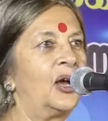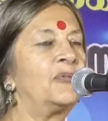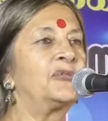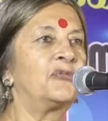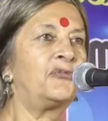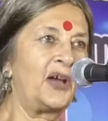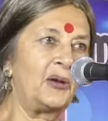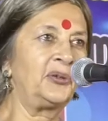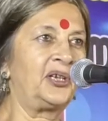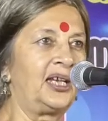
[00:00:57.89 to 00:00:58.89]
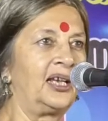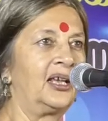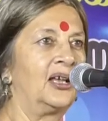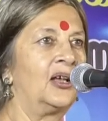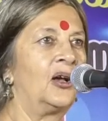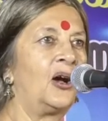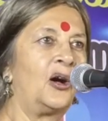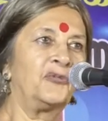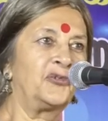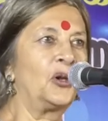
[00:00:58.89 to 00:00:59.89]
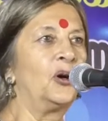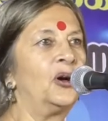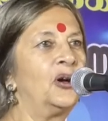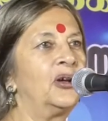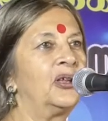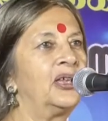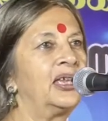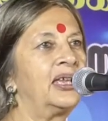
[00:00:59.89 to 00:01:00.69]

of the founding of your